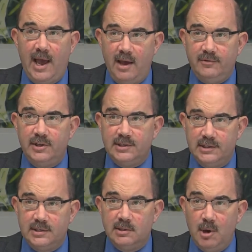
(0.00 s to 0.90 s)
have this
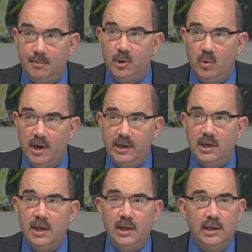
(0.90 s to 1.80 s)
system up and
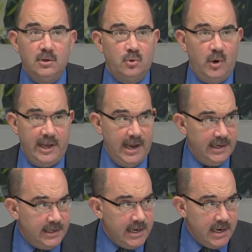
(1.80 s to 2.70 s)
running in
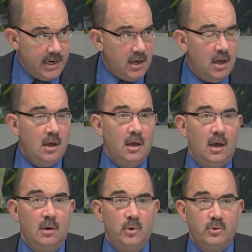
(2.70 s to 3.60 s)
2018,
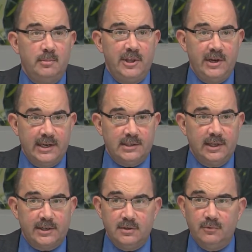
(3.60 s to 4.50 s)
which will be the next
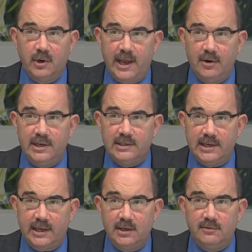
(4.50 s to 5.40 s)
election for county
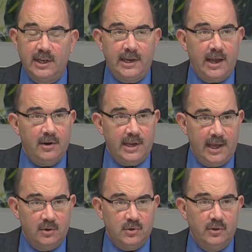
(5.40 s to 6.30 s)
executive and county
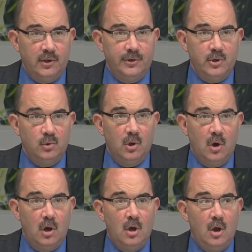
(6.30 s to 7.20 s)
council. The new
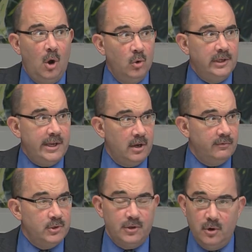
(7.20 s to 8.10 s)
law only
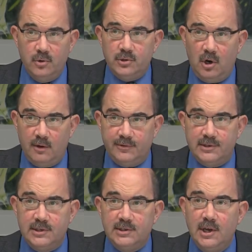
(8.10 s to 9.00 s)
covers those
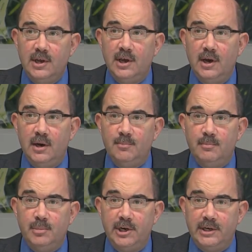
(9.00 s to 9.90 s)
offices,
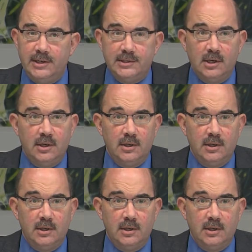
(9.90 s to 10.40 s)
but it is